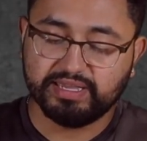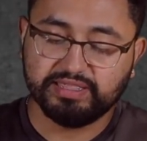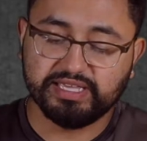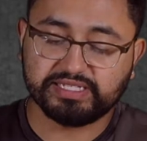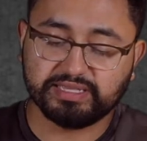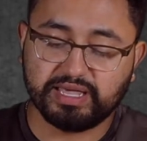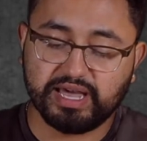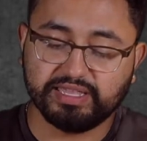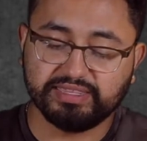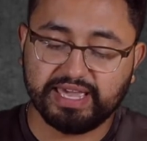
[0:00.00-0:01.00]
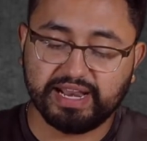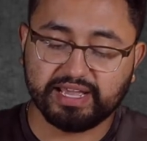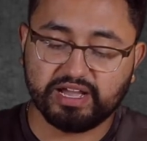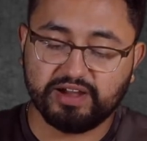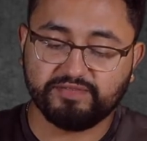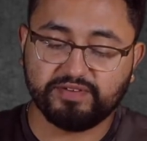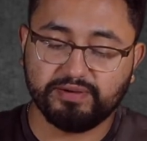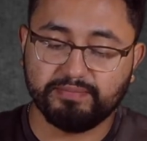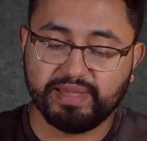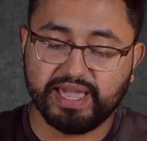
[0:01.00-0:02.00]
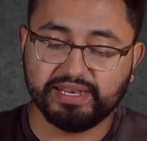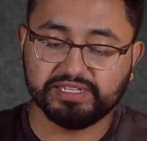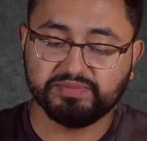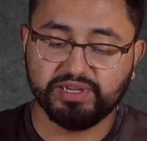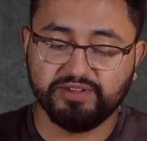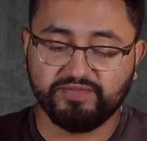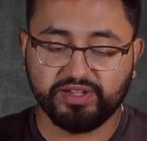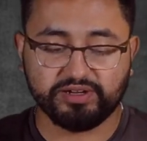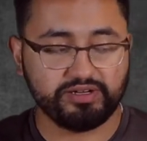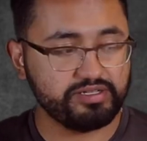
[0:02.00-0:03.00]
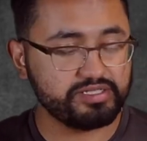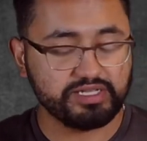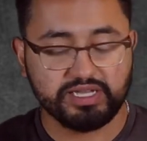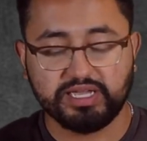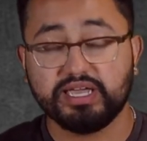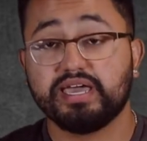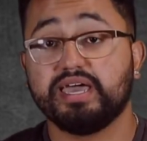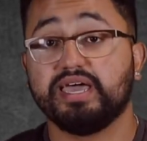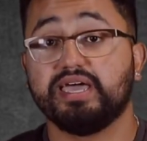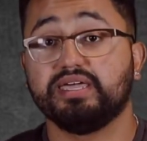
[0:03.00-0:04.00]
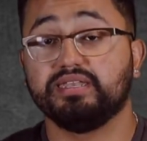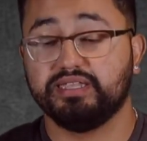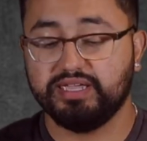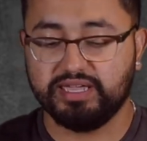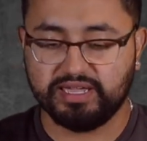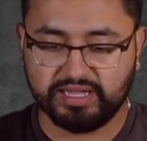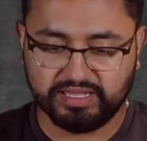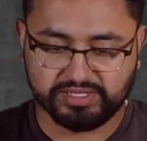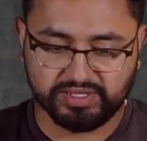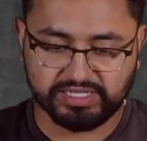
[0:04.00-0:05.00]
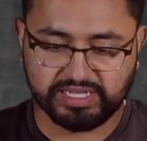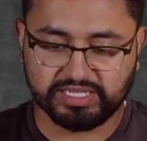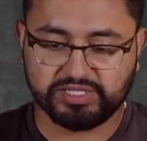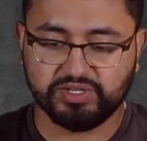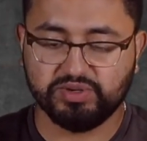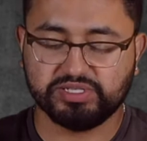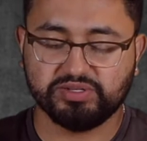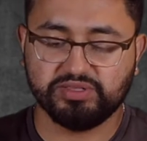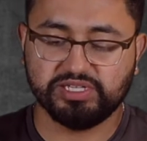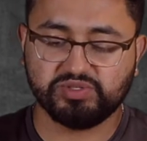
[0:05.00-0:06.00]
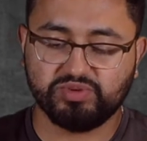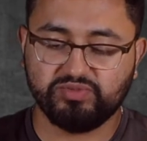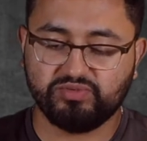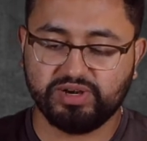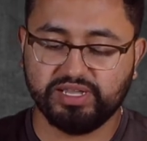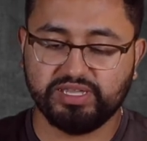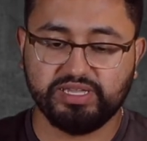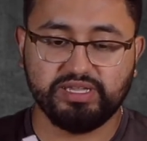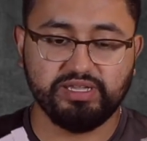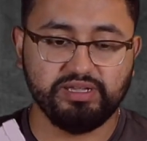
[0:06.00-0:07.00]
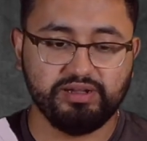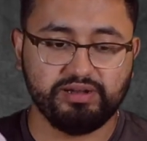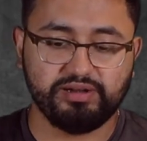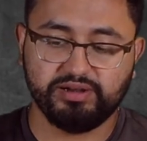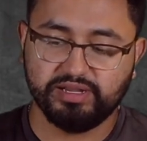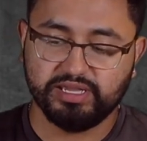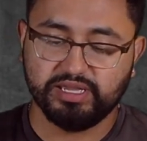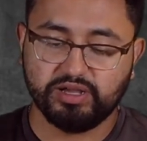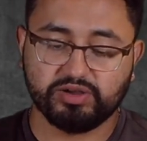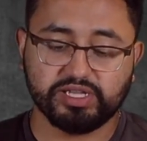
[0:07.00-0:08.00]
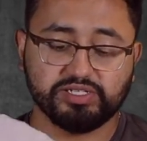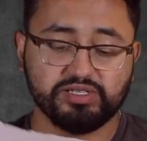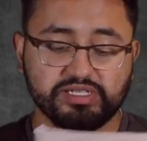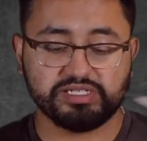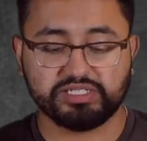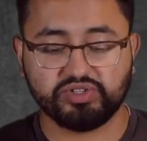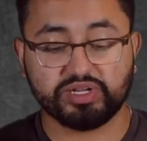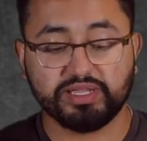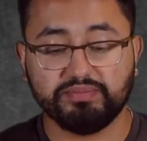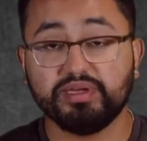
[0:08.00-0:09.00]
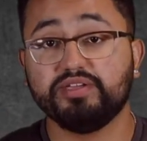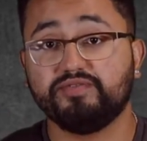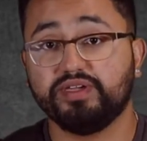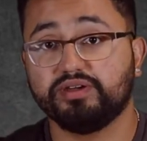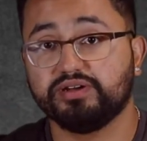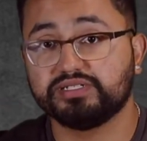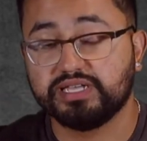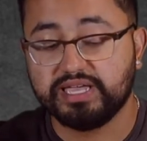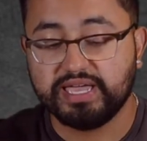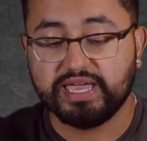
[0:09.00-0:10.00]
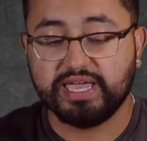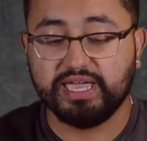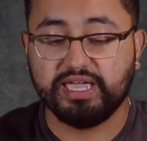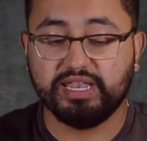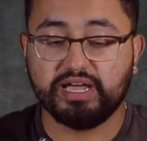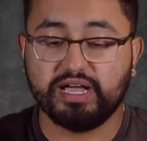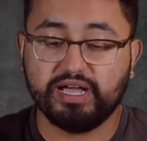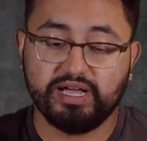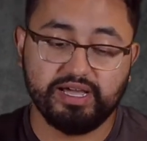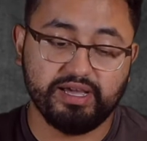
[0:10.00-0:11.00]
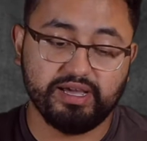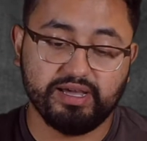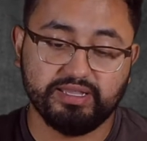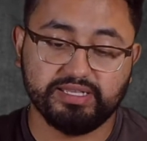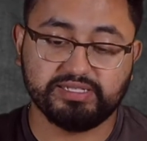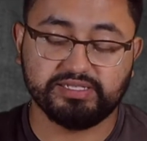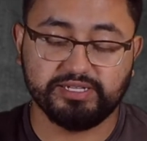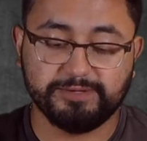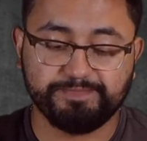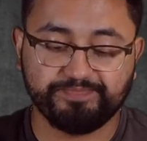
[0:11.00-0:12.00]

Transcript: this lot that I got from Matty's Minifigures. And yeah, so let's get to it. So this one right here, okay, so this is strictly minifigures, and let's see,